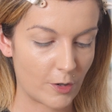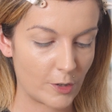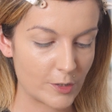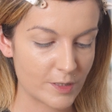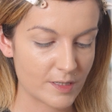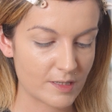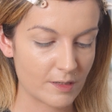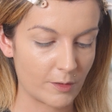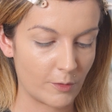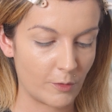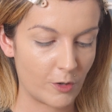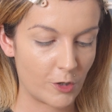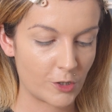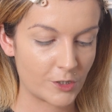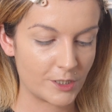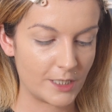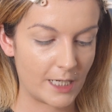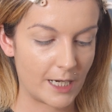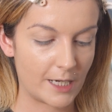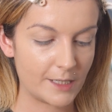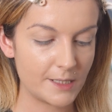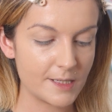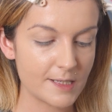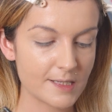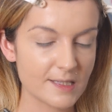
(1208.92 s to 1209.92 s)
also on
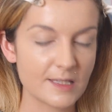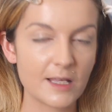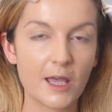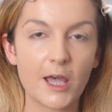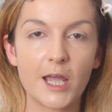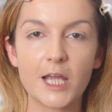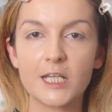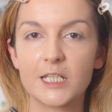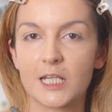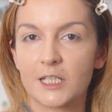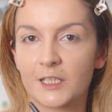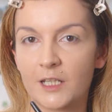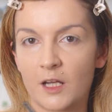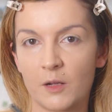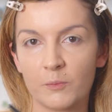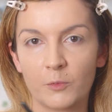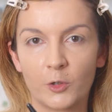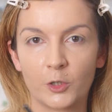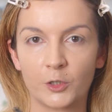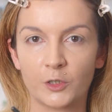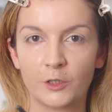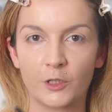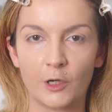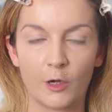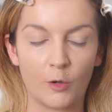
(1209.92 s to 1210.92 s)
the other side, and then I'm
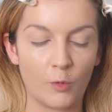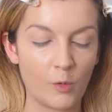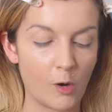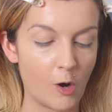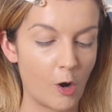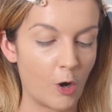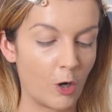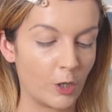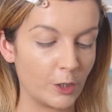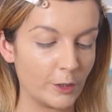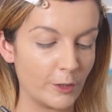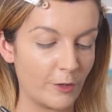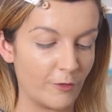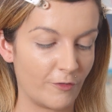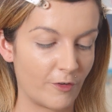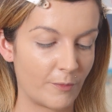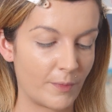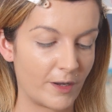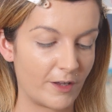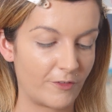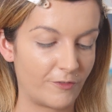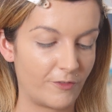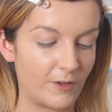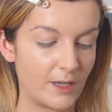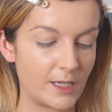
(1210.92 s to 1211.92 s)
gonna go all over
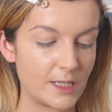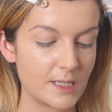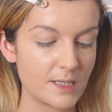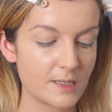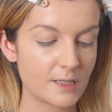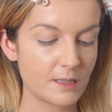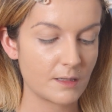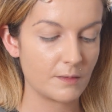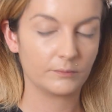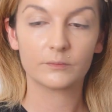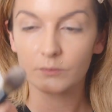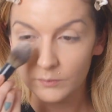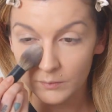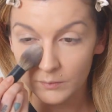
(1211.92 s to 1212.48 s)
my face.